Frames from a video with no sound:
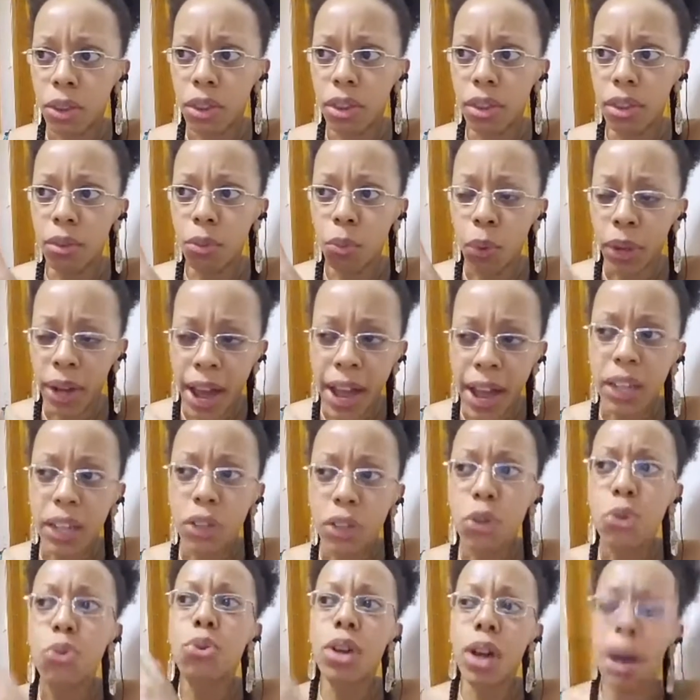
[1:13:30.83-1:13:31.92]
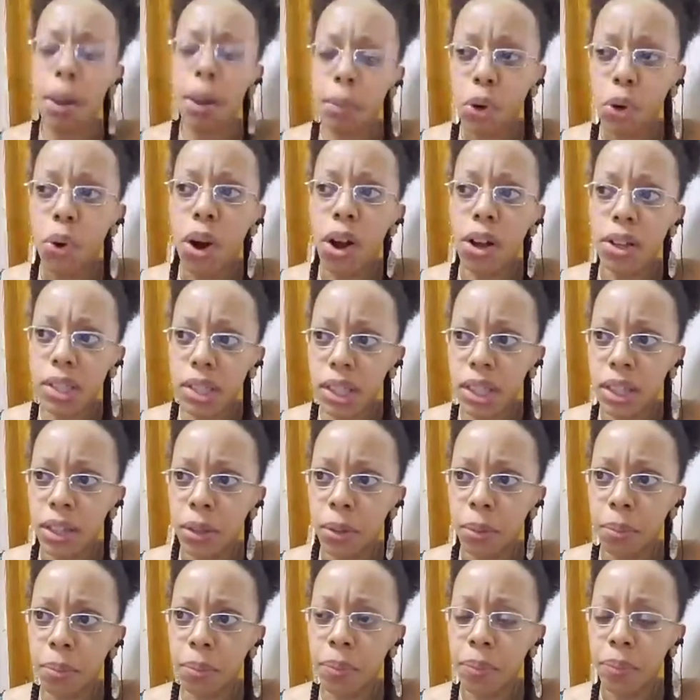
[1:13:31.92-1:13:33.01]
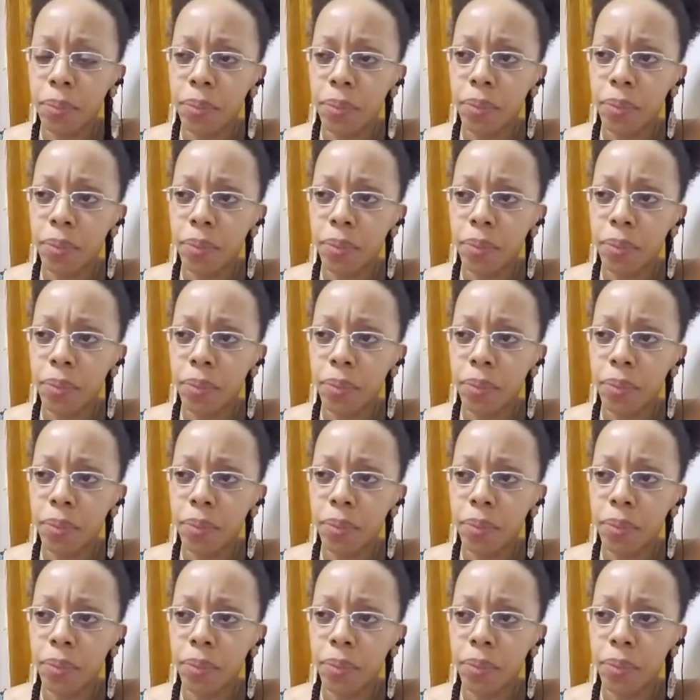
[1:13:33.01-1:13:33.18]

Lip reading: when I do come across them,